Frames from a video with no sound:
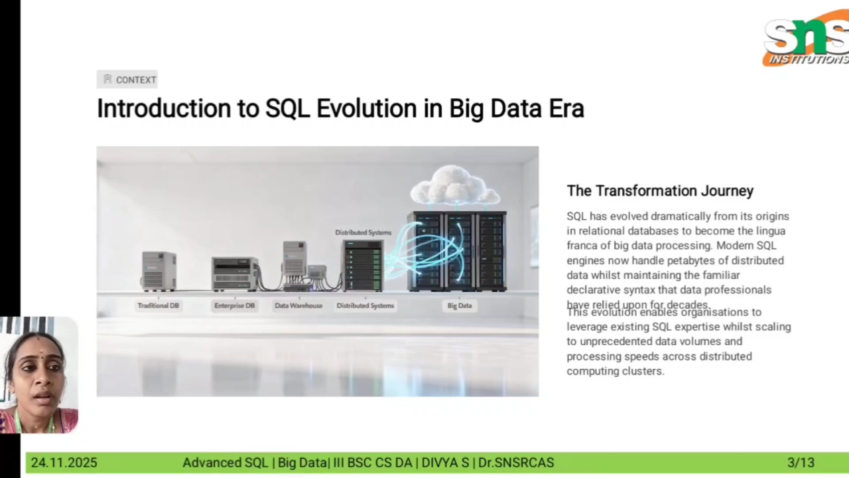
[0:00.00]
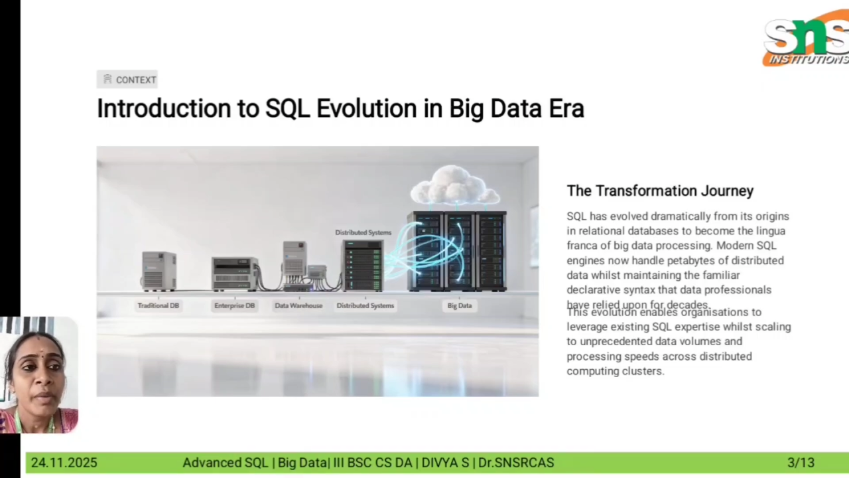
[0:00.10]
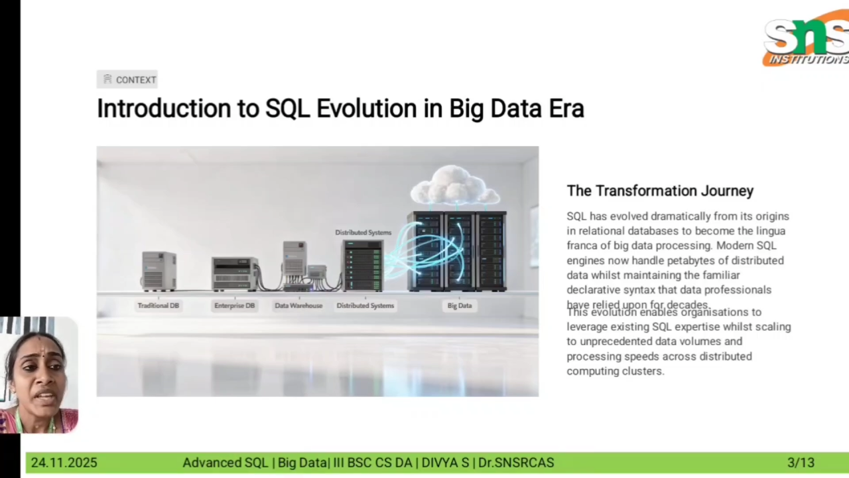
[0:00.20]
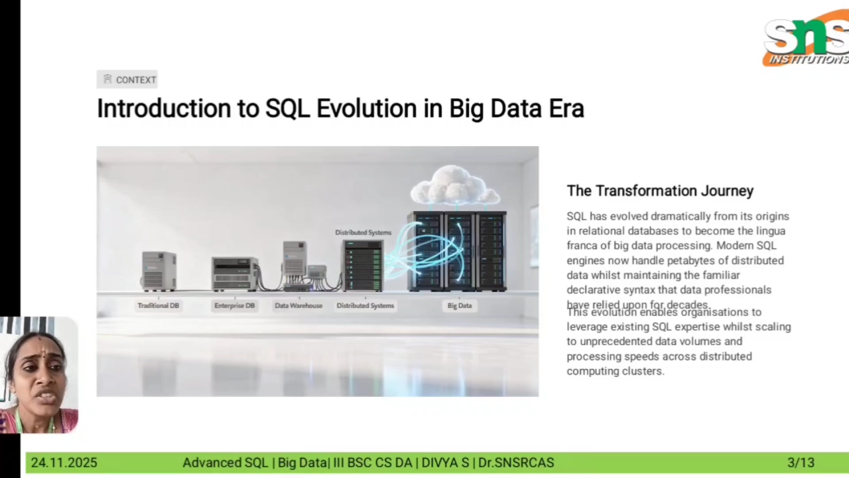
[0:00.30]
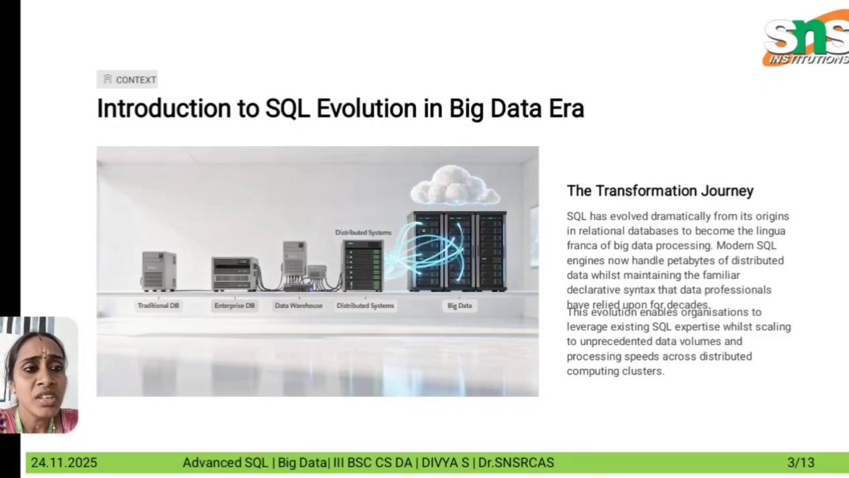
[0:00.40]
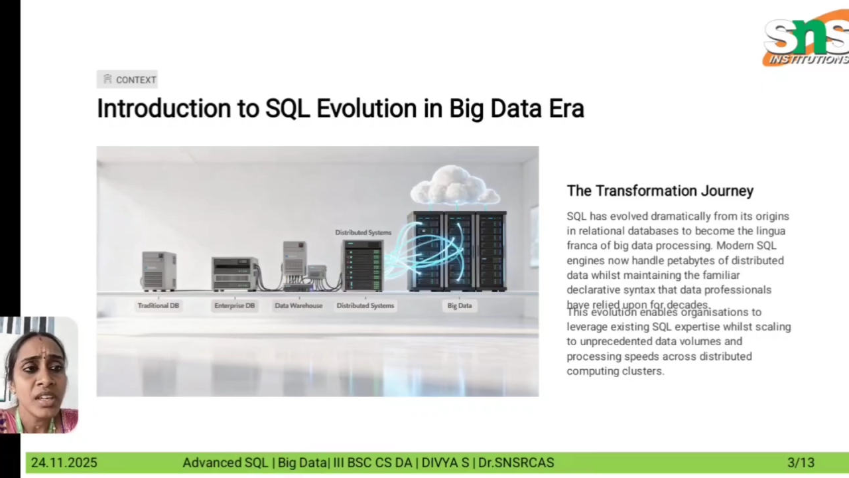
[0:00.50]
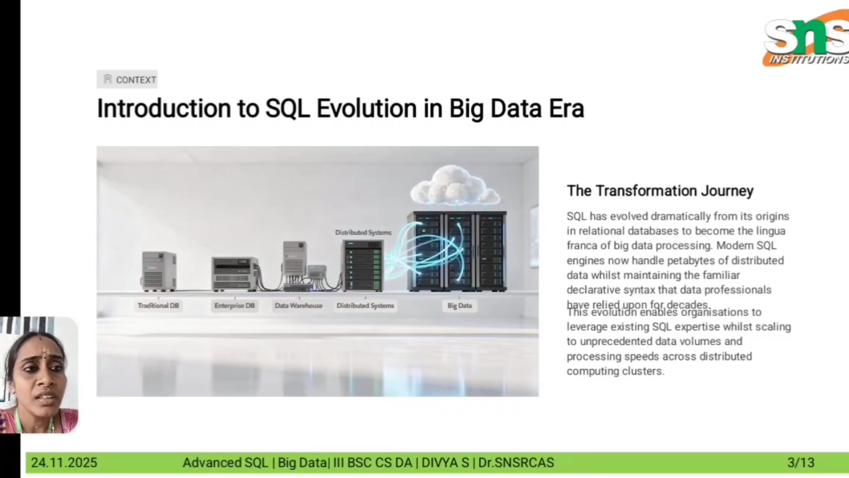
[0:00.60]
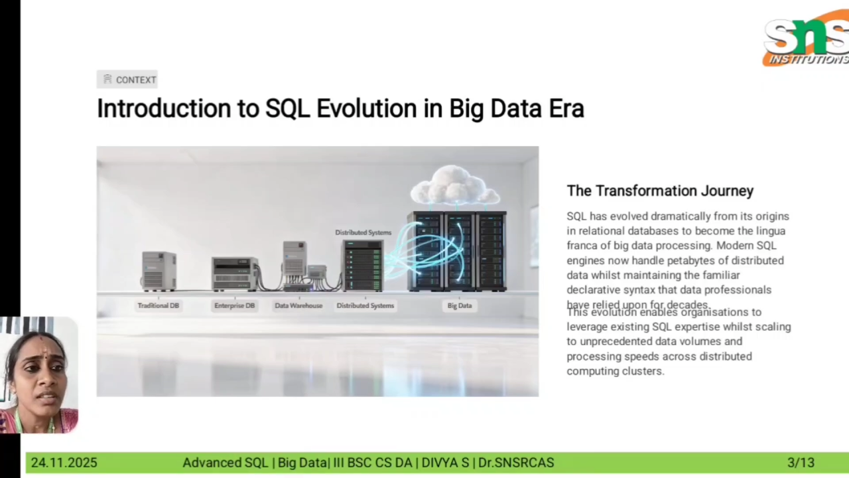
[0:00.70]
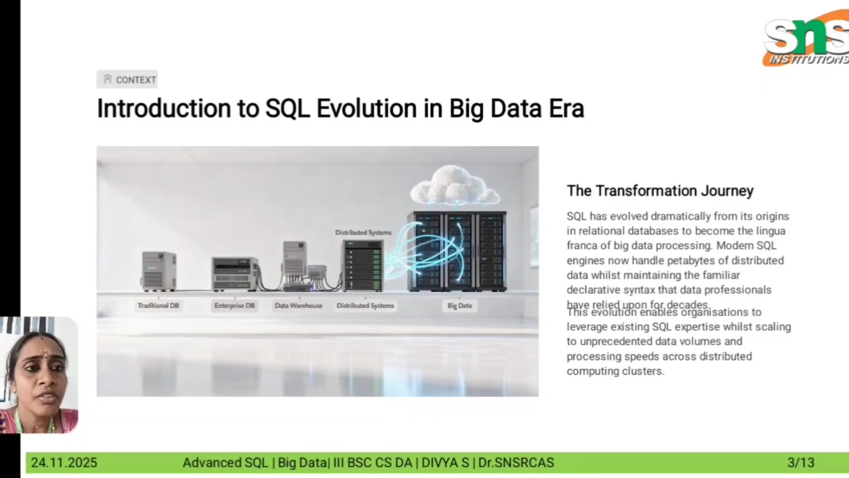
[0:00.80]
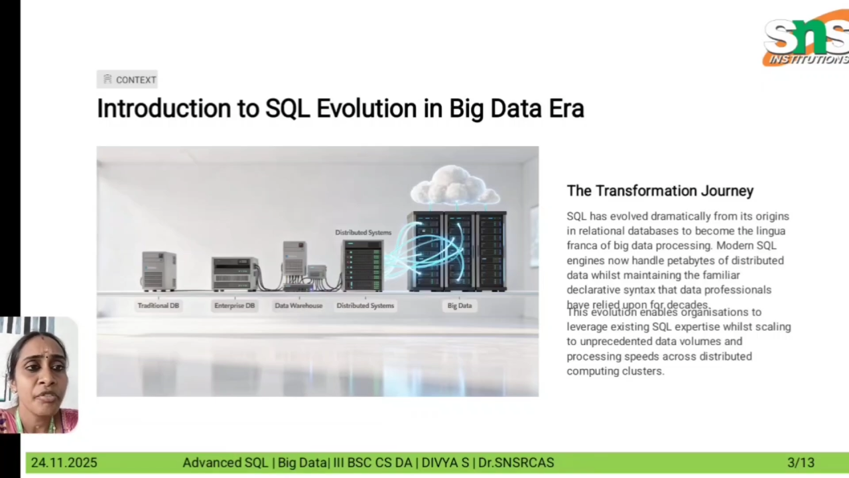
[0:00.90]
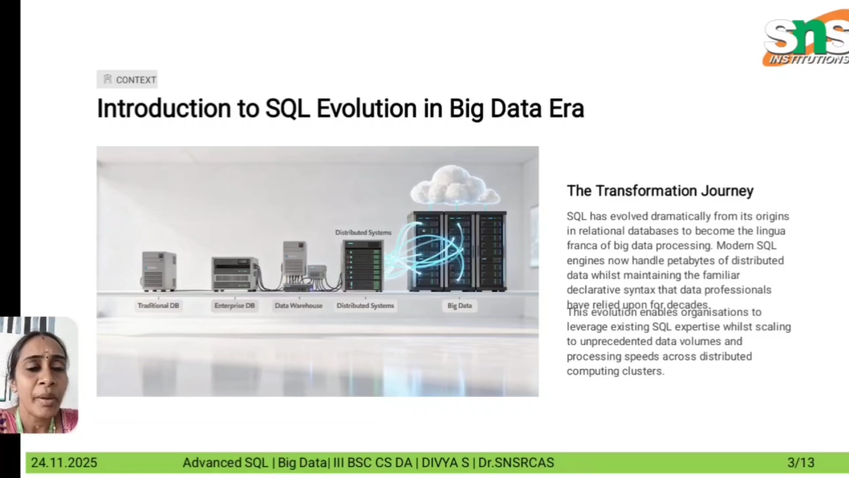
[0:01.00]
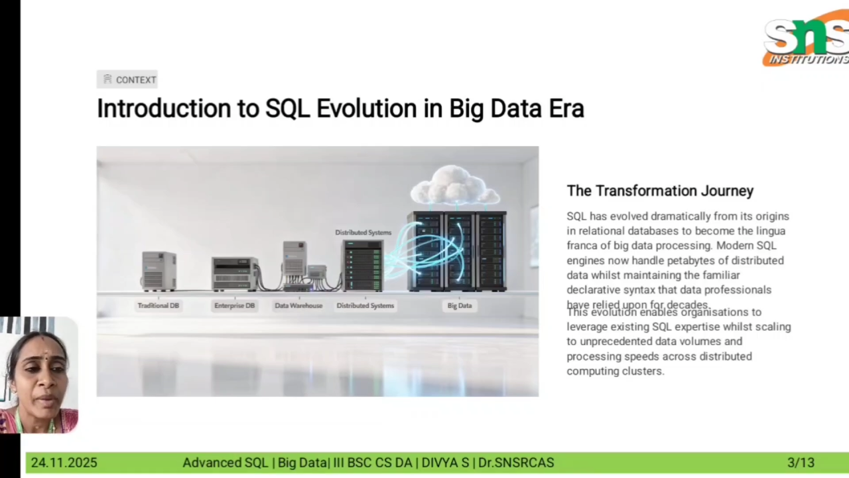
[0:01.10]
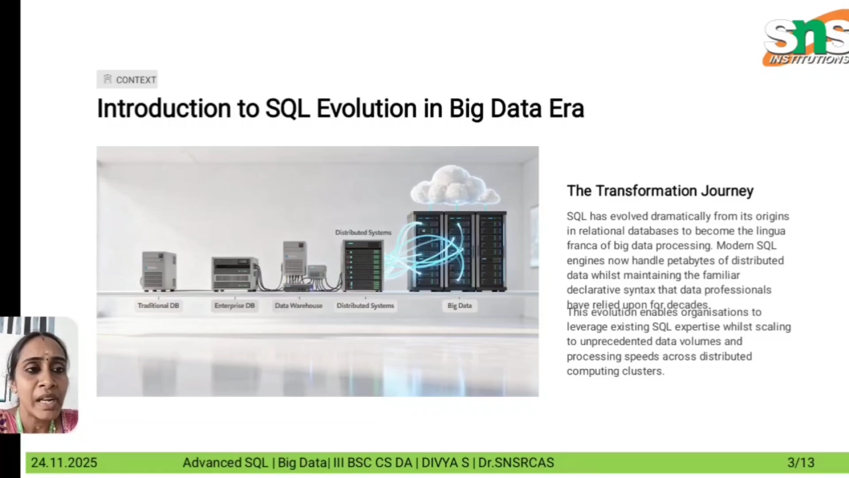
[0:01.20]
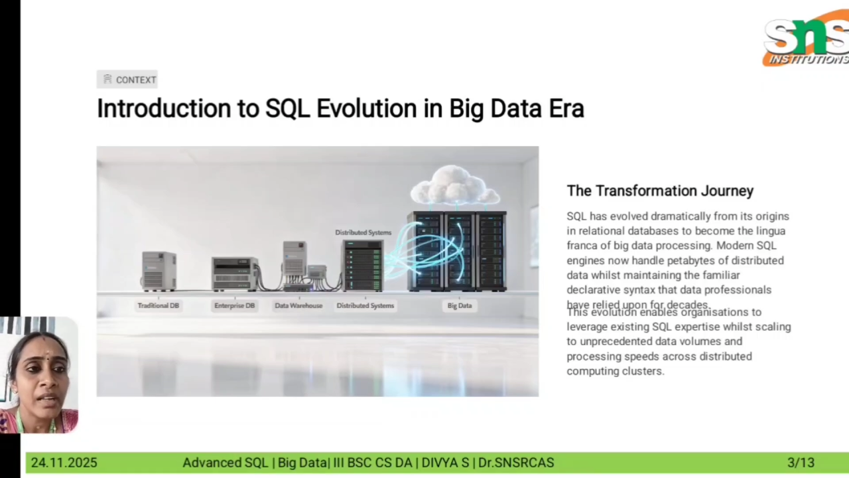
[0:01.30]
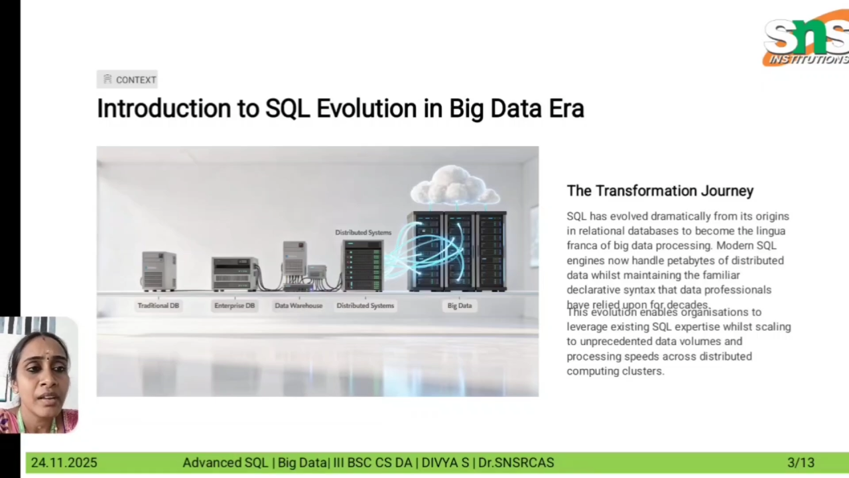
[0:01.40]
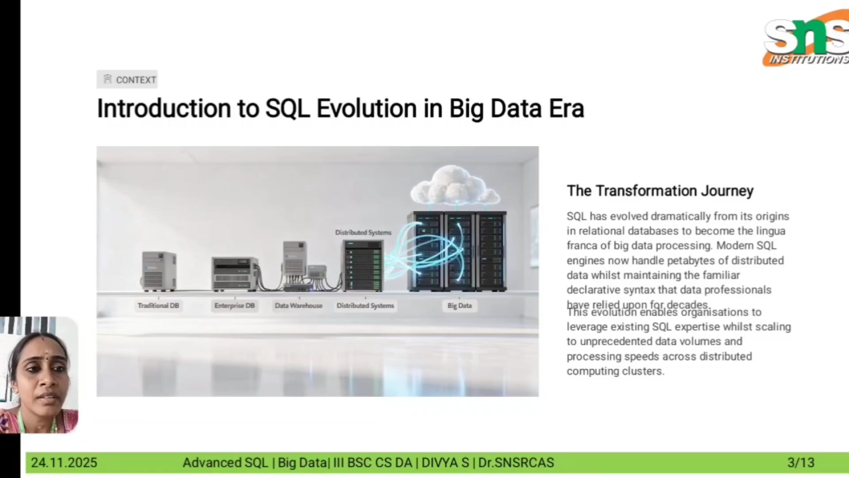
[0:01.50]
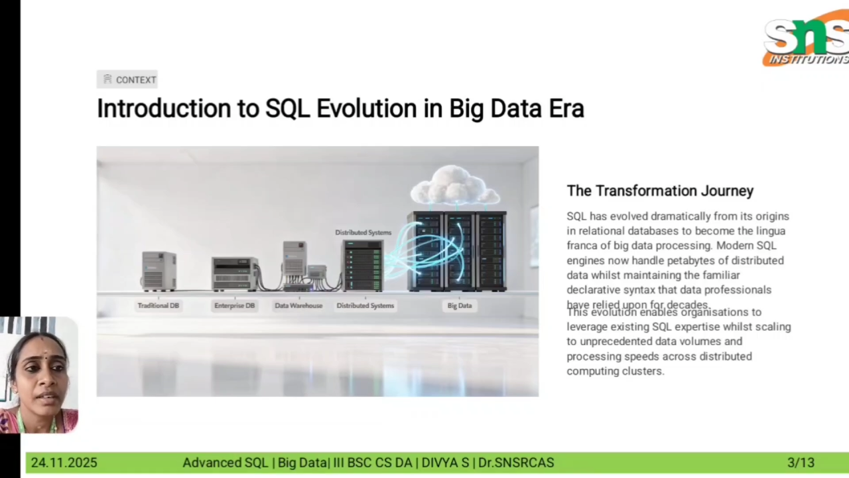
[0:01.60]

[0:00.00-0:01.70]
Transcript: maintaining the familiar